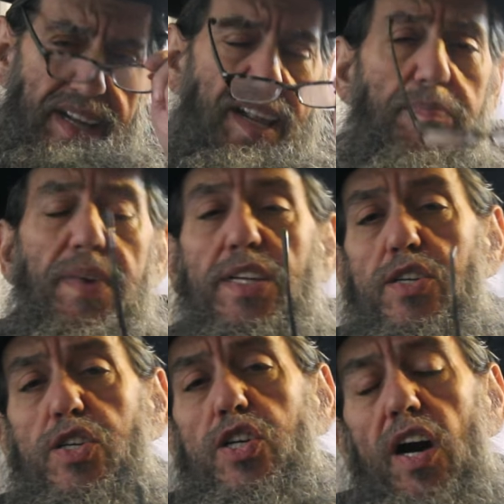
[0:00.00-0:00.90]
That means
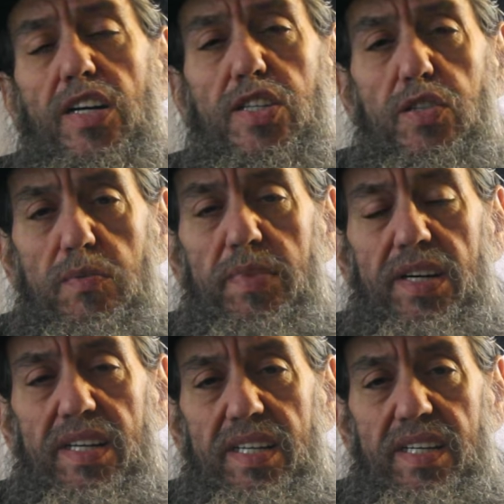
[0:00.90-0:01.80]
Chuck
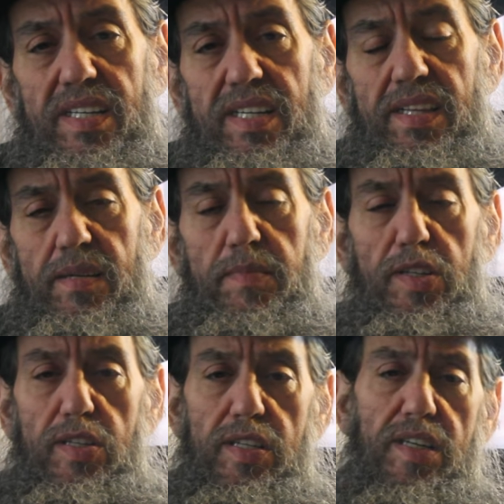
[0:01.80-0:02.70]
Schumer, the
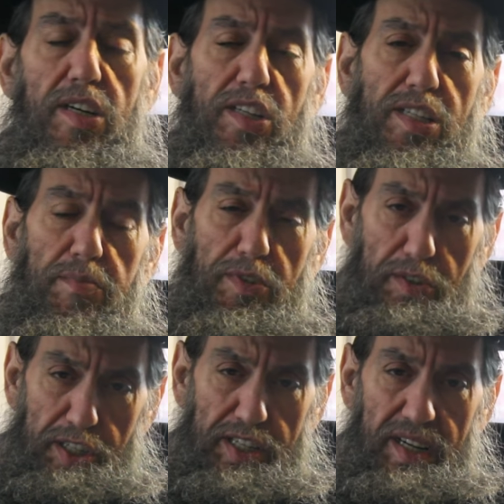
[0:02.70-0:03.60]
Russian
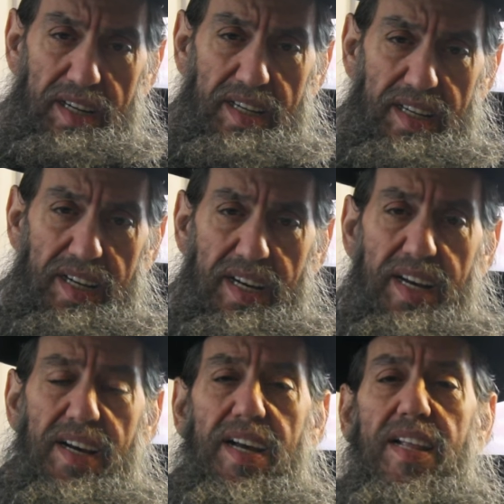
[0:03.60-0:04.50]
Marusha,
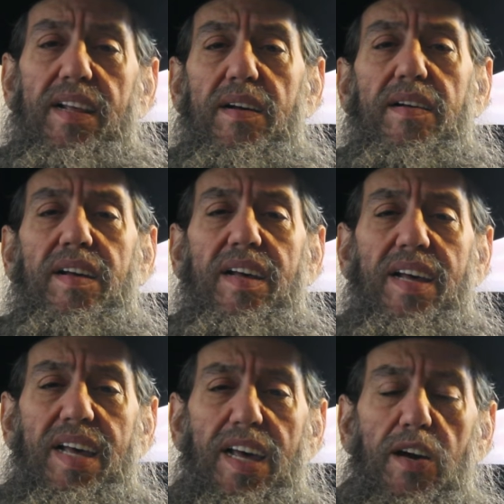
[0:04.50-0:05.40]
the
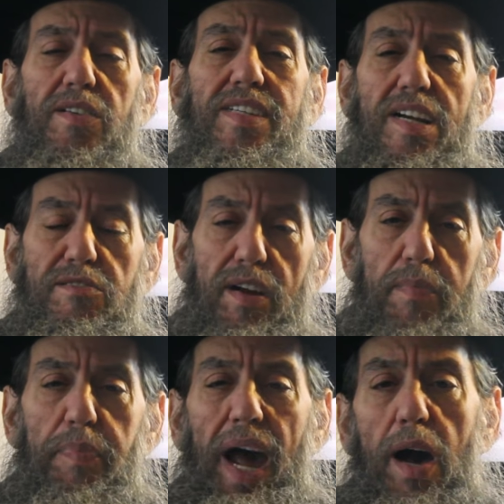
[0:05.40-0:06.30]

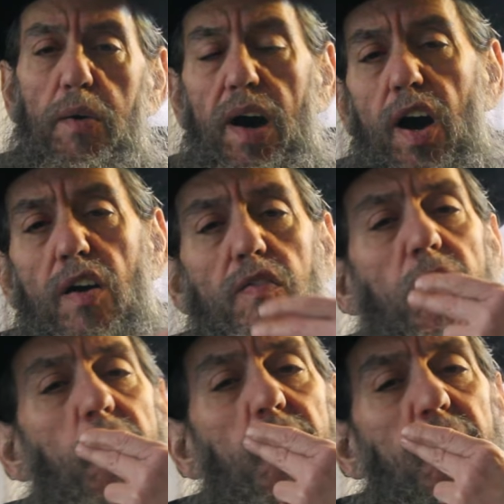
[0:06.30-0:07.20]
egocentric,
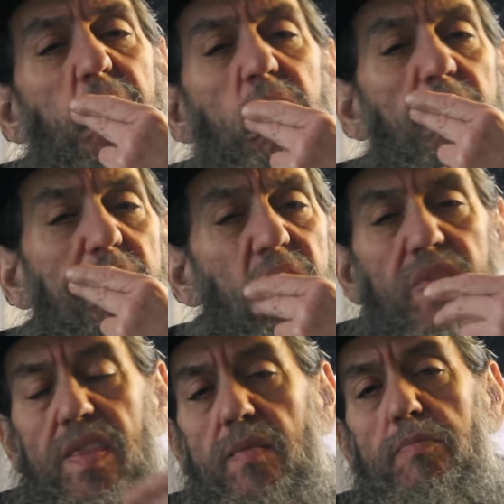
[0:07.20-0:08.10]
power-hungry
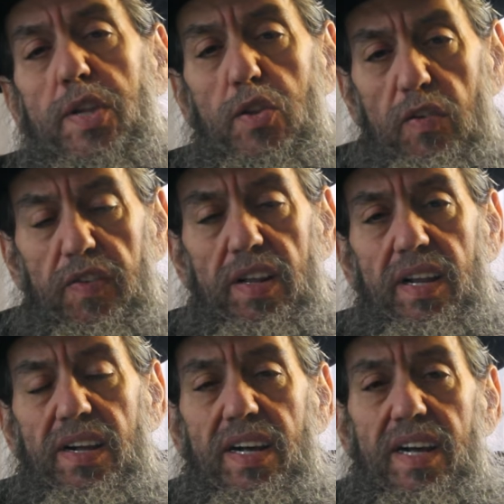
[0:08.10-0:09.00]
maneuver